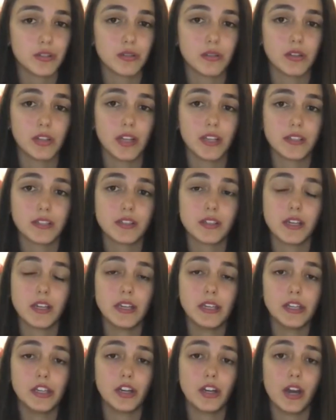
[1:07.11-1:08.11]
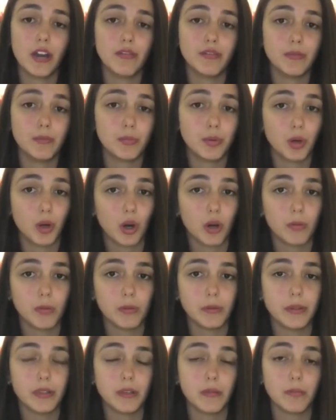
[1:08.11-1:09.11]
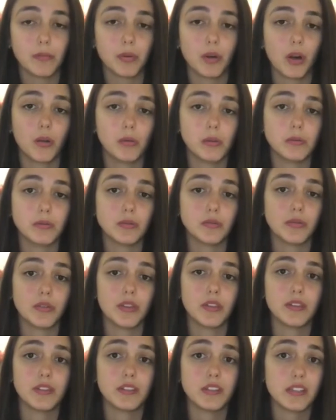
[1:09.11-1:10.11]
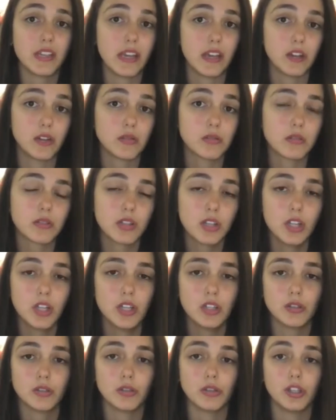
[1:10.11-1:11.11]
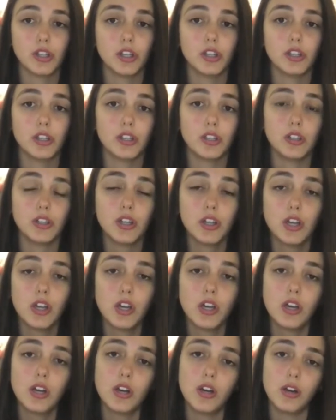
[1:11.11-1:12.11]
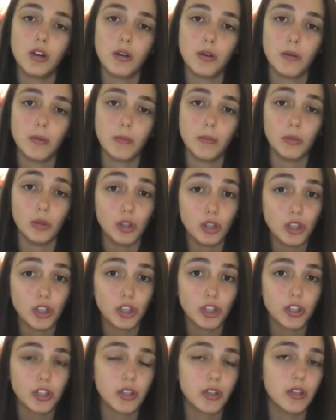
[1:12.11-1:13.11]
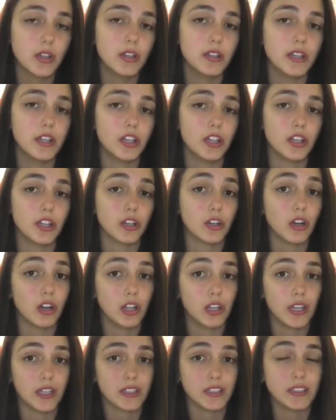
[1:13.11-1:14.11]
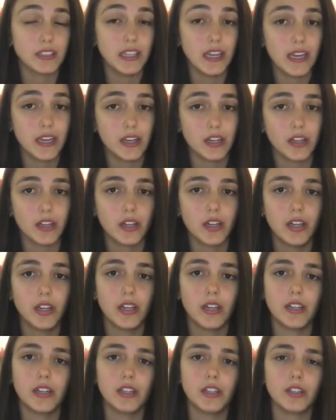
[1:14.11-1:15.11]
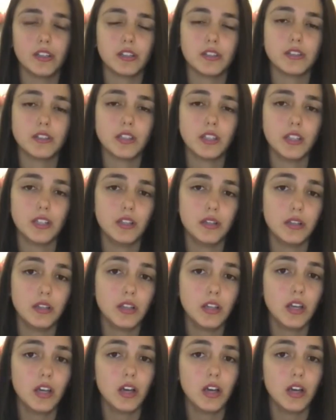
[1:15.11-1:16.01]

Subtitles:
So let's say they're having problems with the sales, so they're gonna look, they're gonna collect data, and they're gonna see